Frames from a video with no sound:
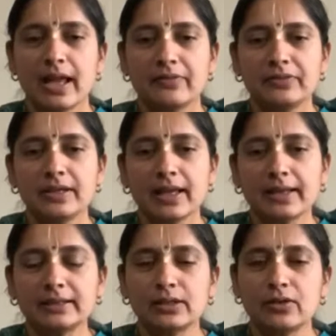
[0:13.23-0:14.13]
Every
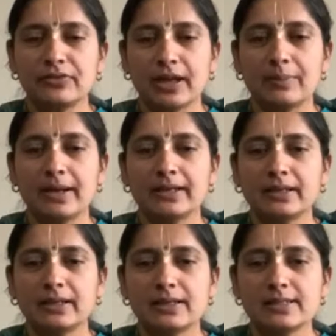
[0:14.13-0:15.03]
character of
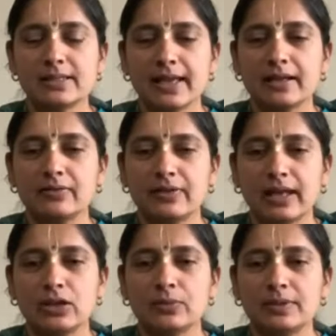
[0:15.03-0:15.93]
Ramayana is like a
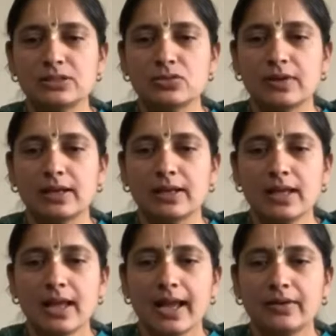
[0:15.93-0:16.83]
valuable jewel,
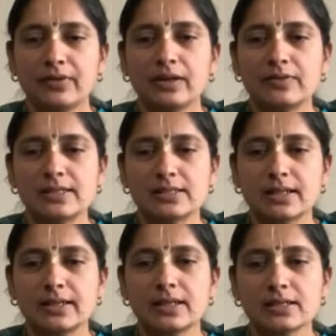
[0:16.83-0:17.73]
and when we
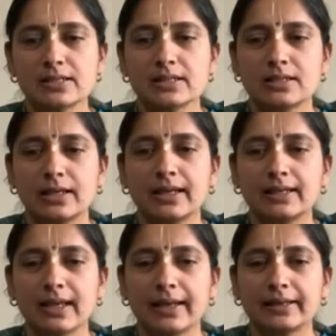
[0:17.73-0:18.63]
study such
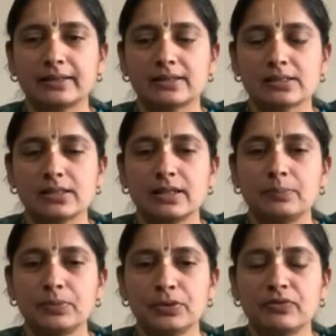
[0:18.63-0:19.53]
great characters,
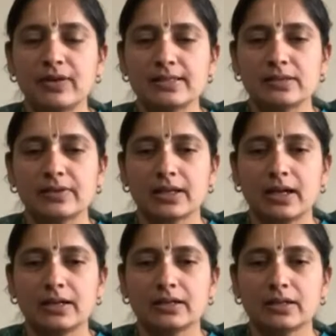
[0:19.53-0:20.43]
it purifies our
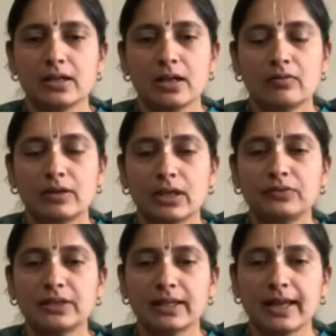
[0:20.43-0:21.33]
heart. One
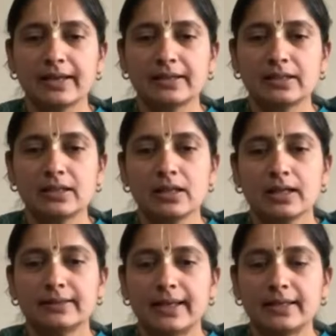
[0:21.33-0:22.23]
of the characters
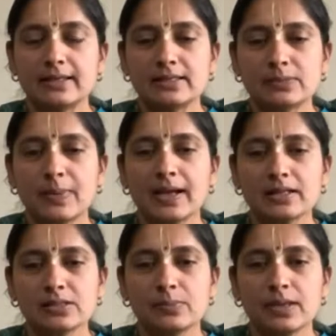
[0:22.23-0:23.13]
that
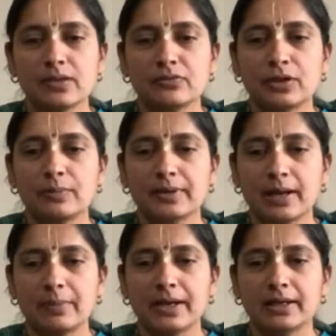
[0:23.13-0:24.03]
inspires me from
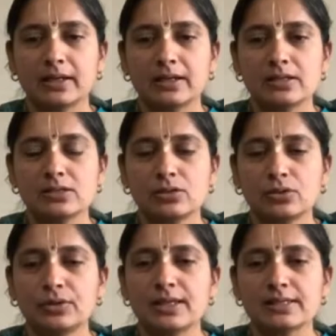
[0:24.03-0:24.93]
Ramayana is
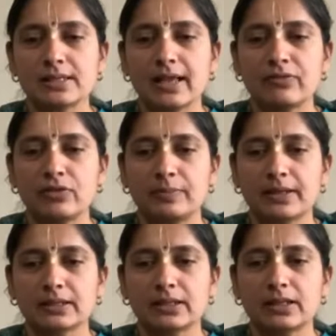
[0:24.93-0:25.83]
glorious life of
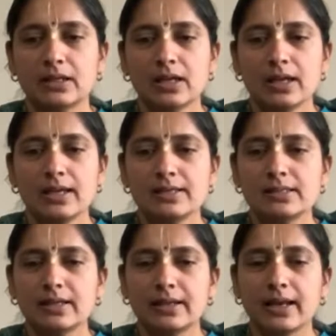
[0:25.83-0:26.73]
Bharata. He is
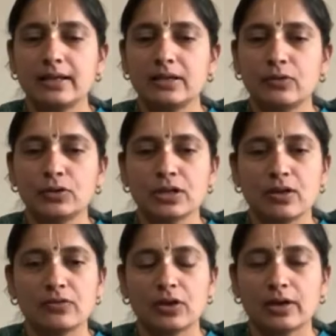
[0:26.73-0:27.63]
a great devotee
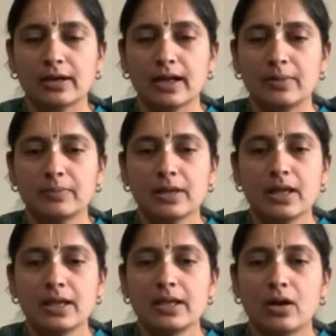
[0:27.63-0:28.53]
of Lord Ram.
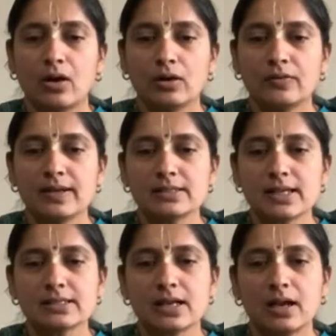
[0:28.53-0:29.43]
He always
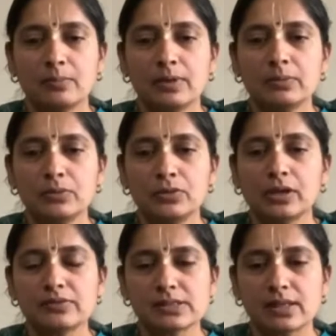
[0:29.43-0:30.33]
has a humble mood
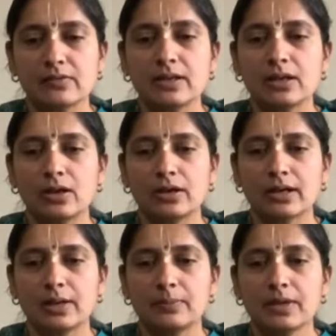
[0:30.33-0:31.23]
of serving Lord
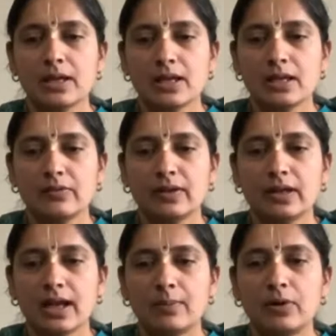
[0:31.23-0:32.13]
Ram.
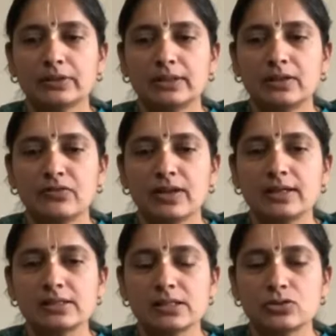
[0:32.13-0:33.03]
Even among the
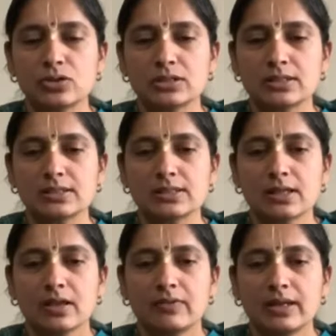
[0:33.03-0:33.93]
difficult situations
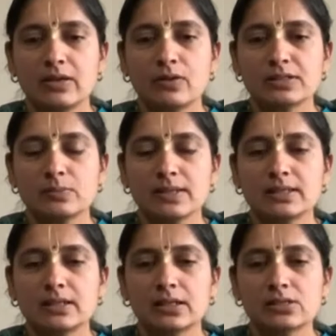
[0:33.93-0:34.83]
when he was
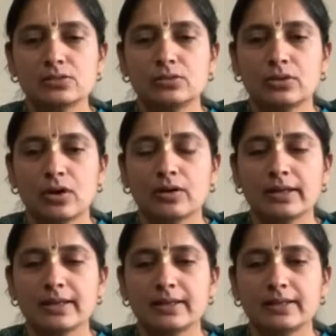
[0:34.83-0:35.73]
misunderstood,
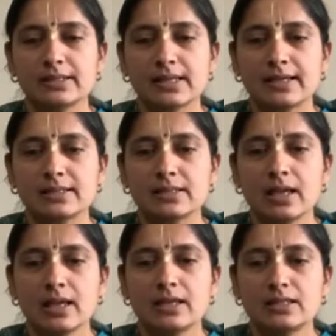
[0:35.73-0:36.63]
wrongly criticized,
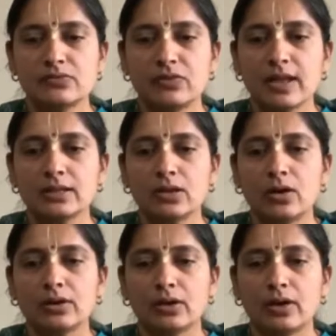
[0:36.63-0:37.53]
his faith
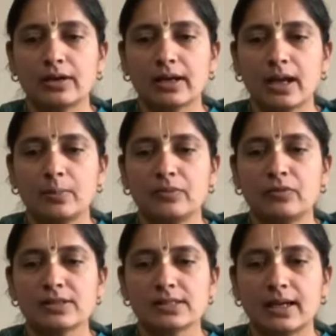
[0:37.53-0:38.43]
on Lord Ram
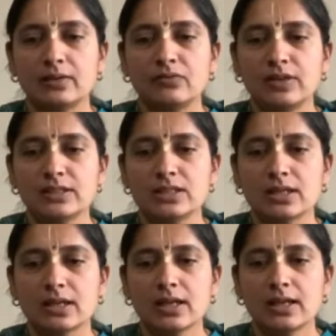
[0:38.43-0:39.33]
was
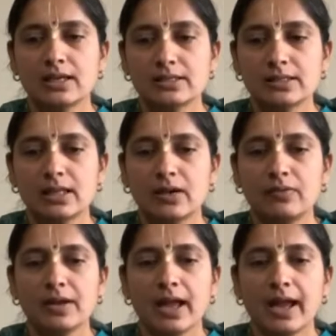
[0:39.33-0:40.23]
unflinching. His
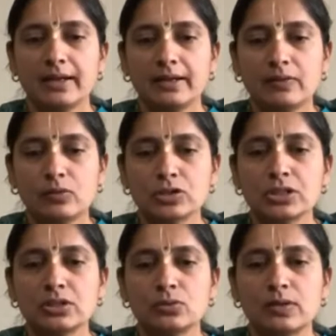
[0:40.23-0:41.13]
love and
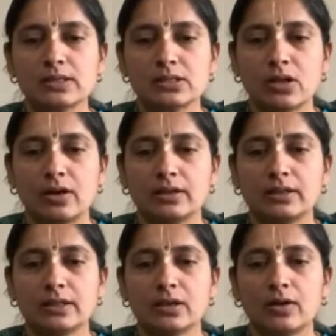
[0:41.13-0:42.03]
devotion towards Lord
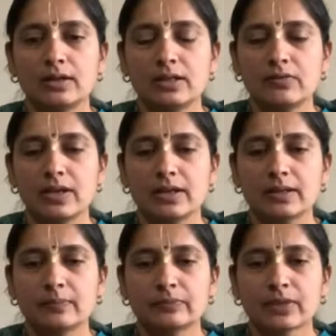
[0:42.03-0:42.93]
did not deviate.
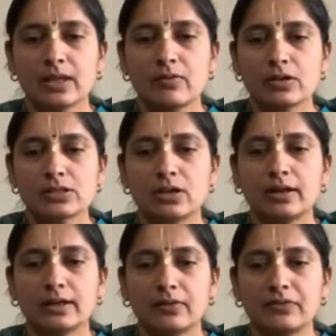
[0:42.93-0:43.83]
He was
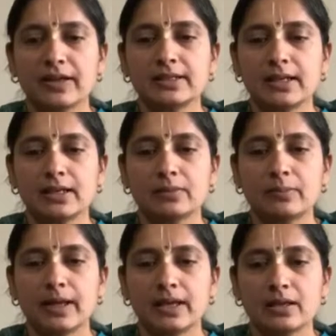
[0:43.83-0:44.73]
not affected
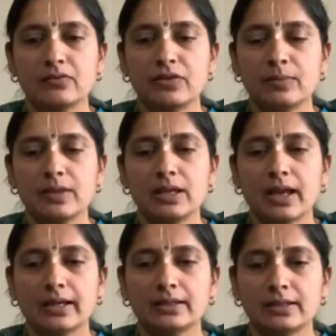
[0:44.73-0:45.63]
by infamy
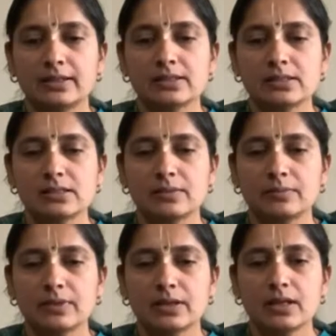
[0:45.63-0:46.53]
and criticism.
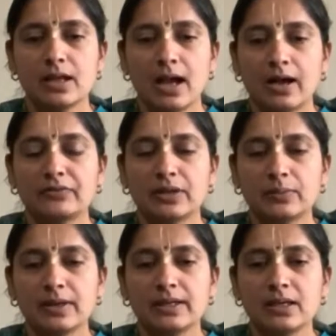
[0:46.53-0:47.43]
After
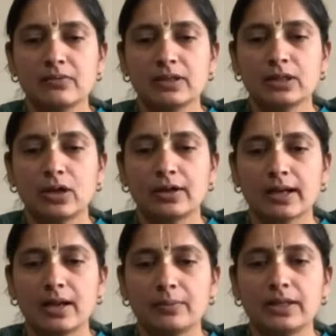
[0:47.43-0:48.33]
meeting with Lord
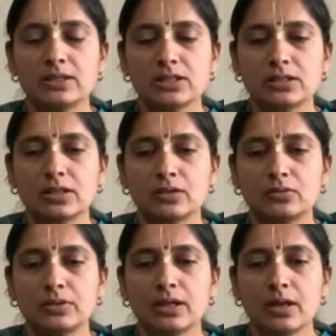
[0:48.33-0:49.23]
Ram in
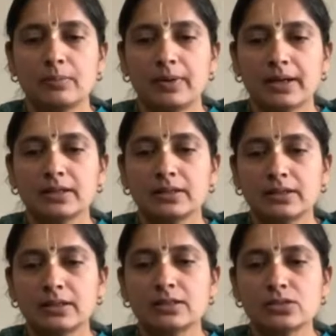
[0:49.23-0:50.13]
Chitrakoot, Bharat
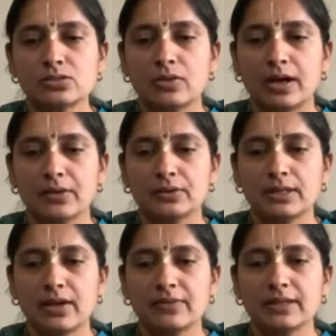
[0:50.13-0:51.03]
returns to
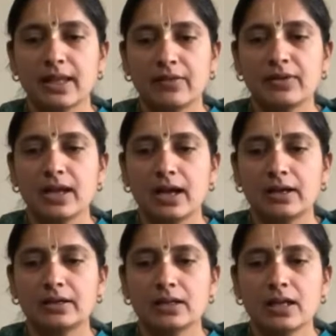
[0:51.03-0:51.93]
Ayodhya with heavy heart.